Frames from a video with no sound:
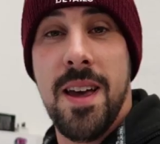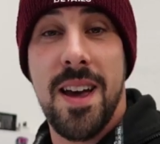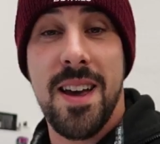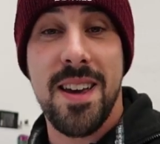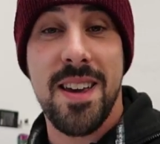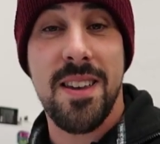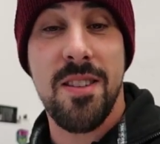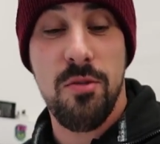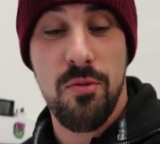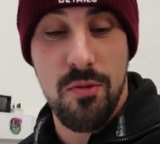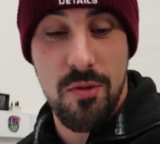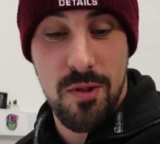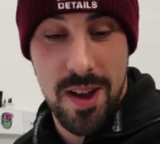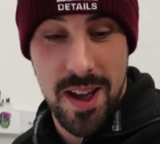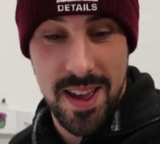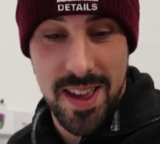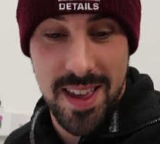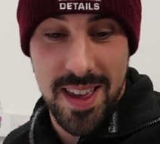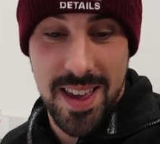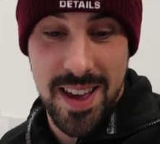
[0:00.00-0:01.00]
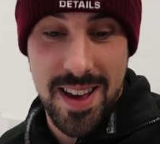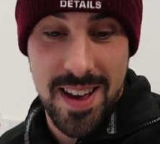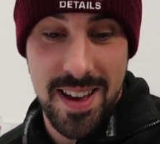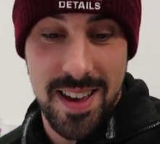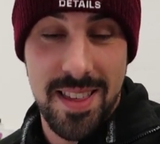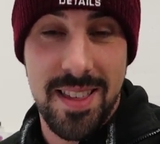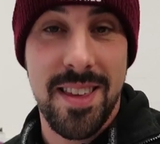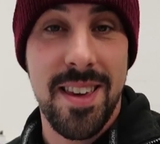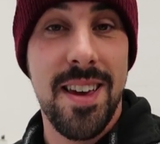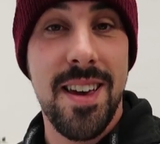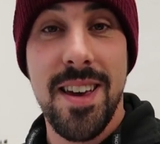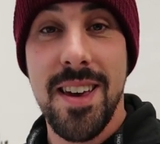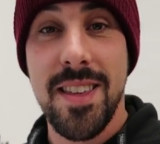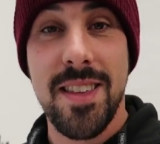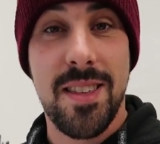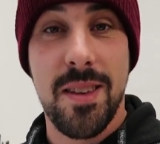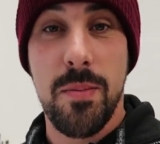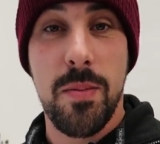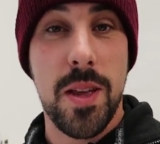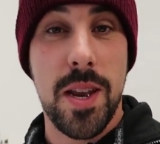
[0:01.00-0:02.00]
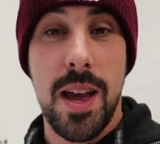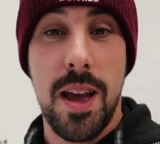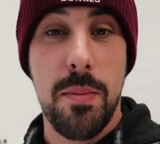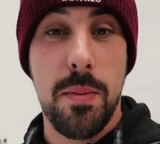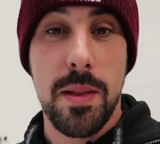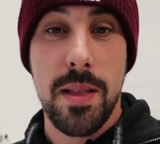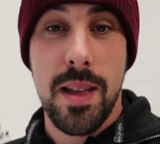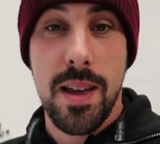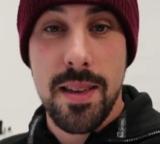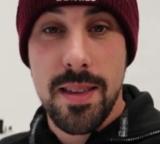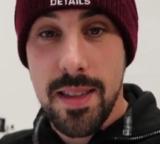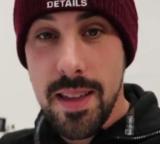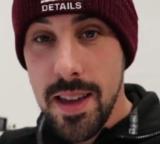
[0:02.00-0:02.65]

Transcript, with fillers: that is right, guys. Something happened last